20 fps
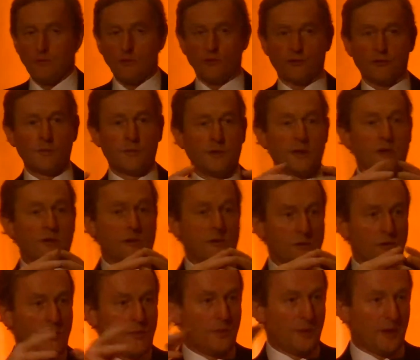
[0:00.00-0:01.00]
which will be a
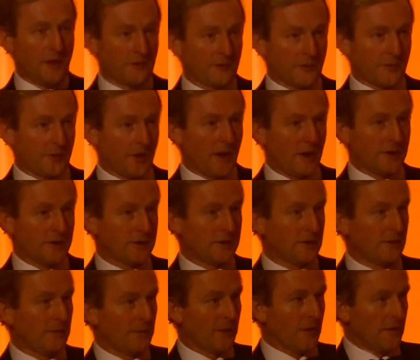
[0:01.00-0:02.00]
global
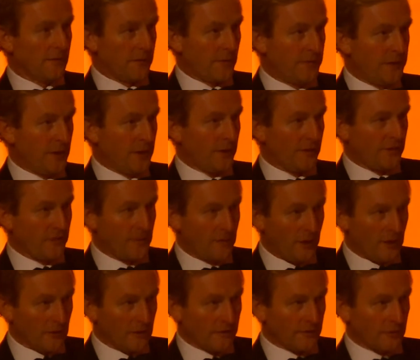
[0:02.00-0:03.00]
enterprise for people from
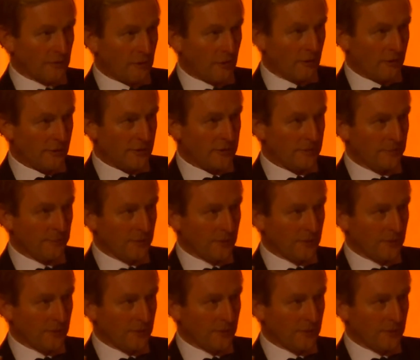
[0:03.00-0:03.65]
all over the world,